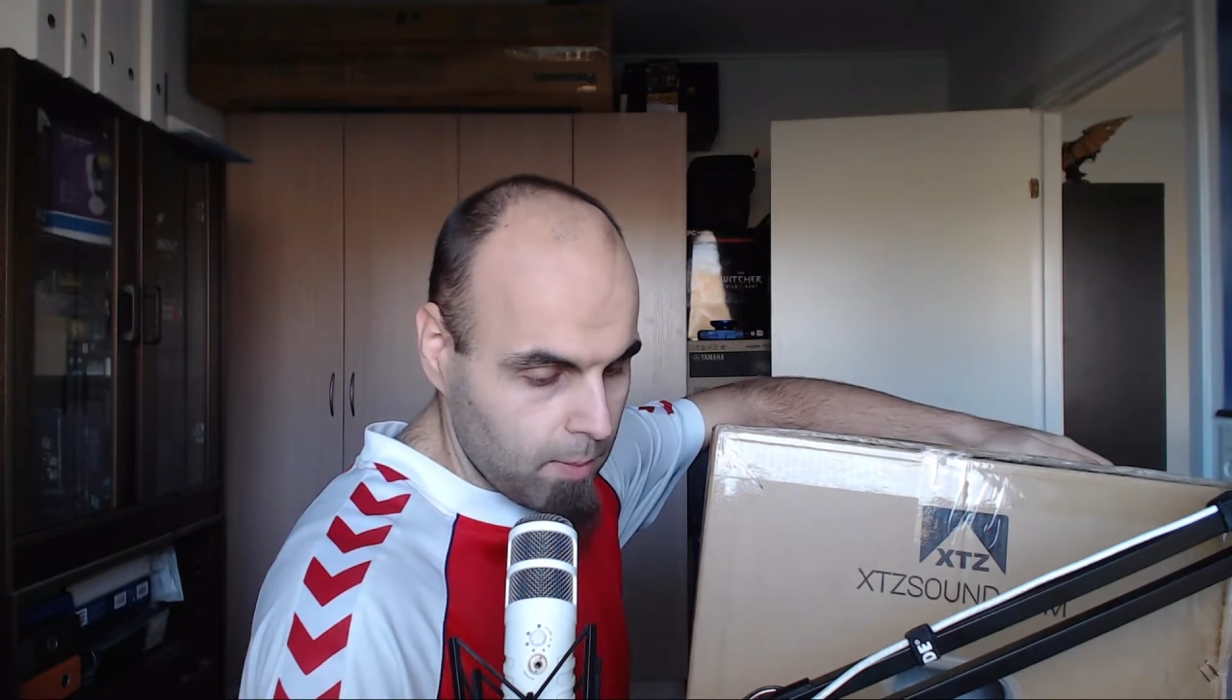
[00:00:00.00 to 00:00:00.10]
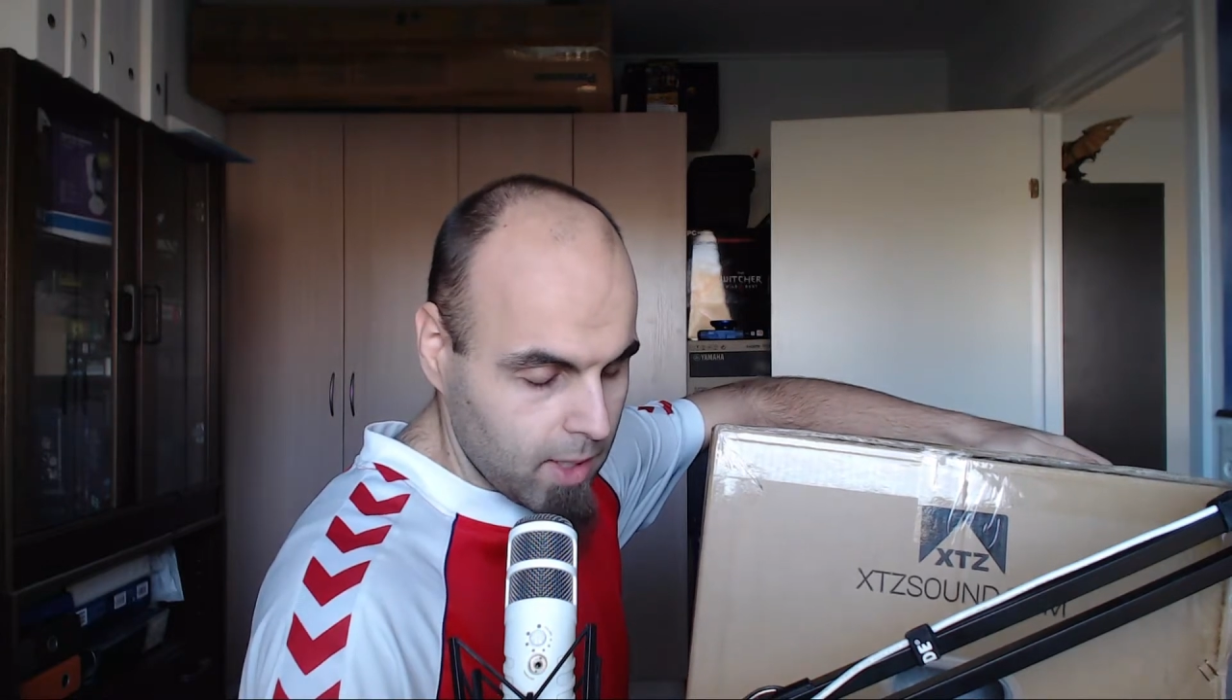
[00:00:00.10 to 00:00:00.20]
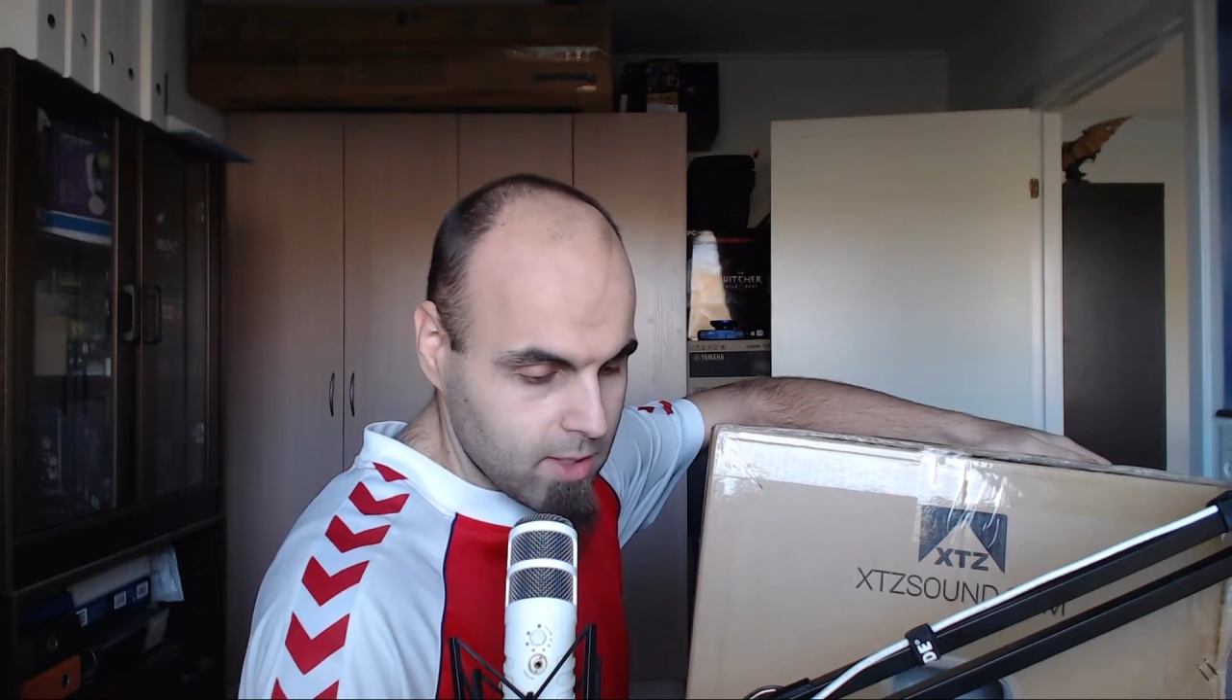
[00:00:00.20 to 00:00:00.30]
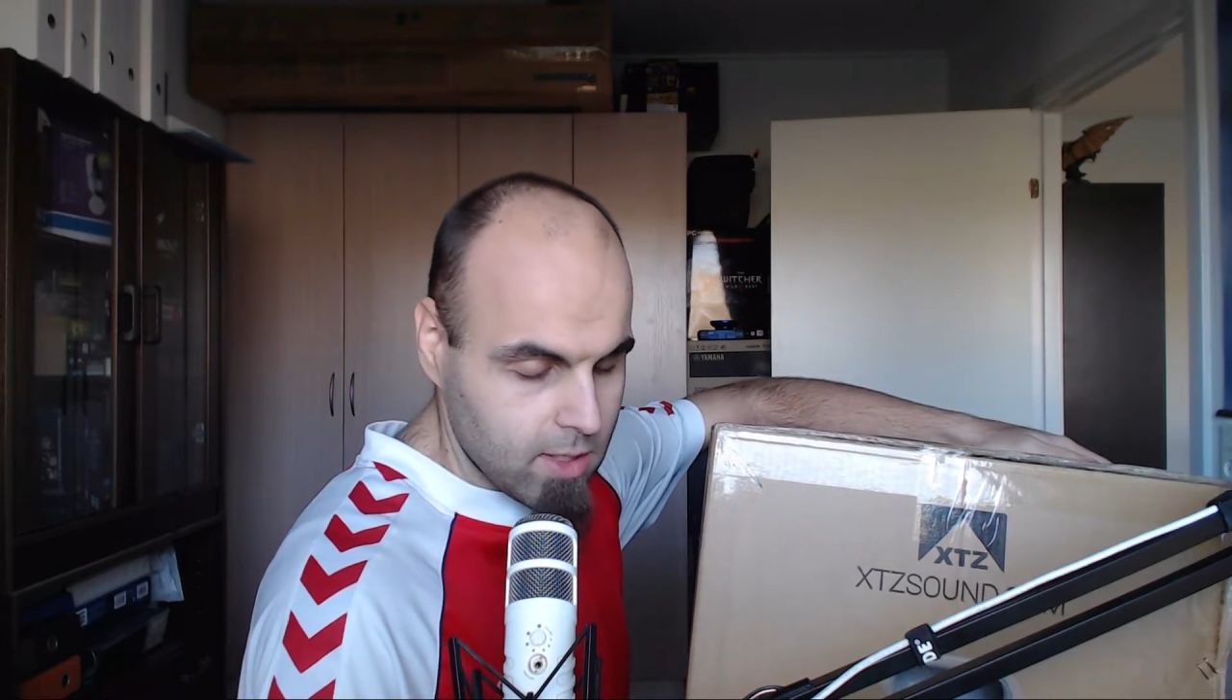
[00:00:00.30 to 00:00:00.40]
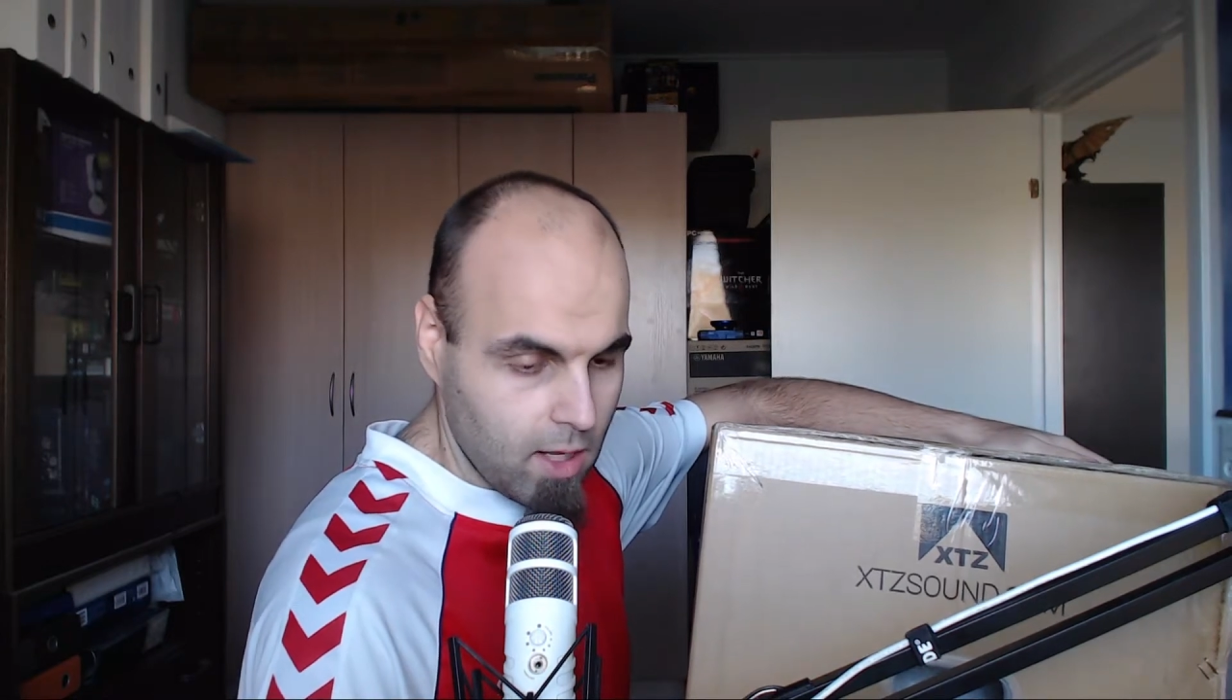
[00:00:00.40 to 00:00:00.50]

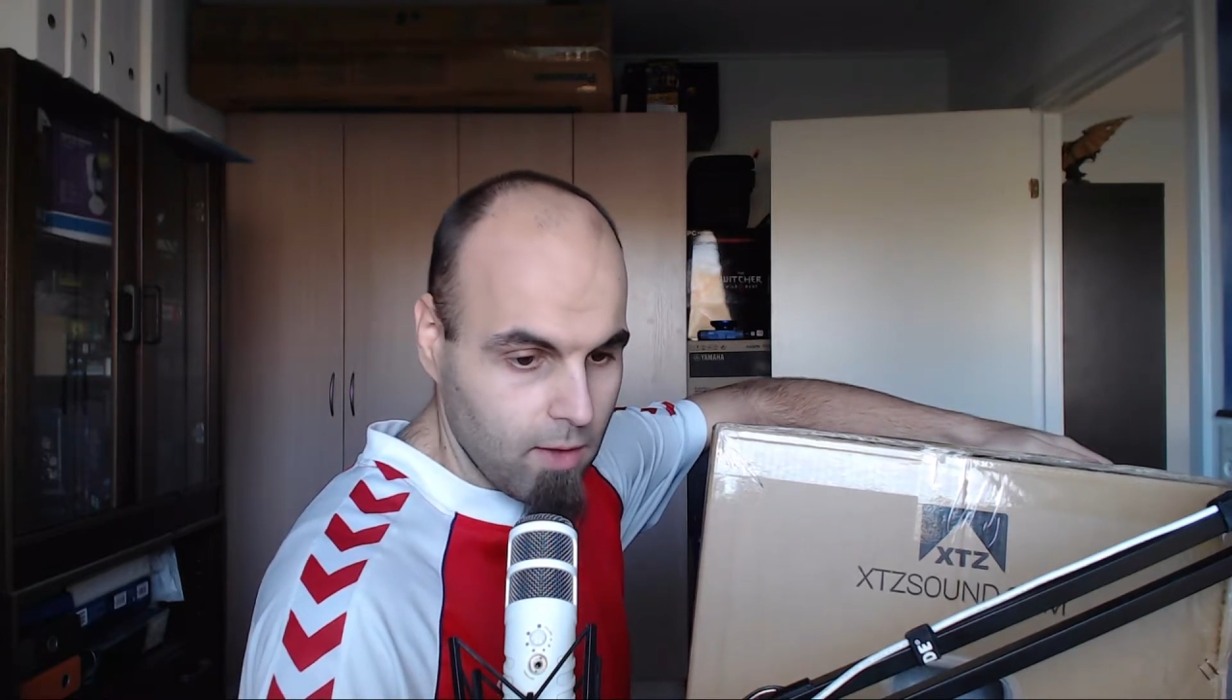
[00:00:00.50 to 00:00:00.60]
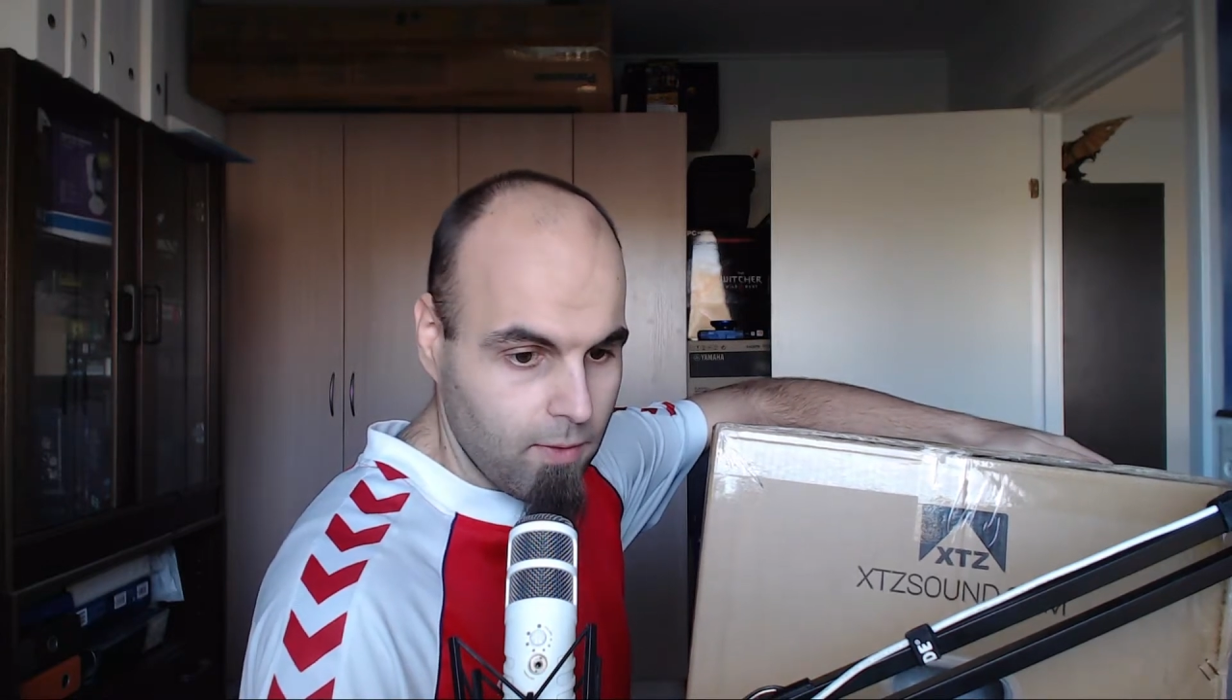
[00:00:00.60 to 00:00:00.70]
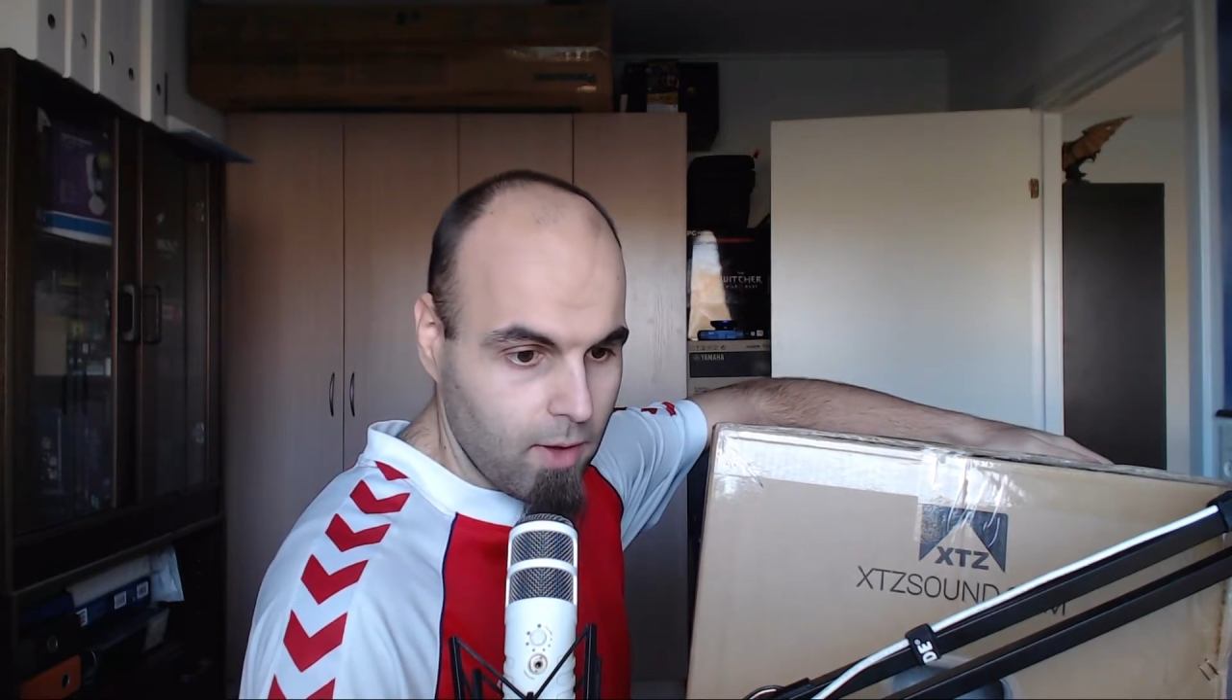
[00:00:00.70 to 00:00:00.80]
myself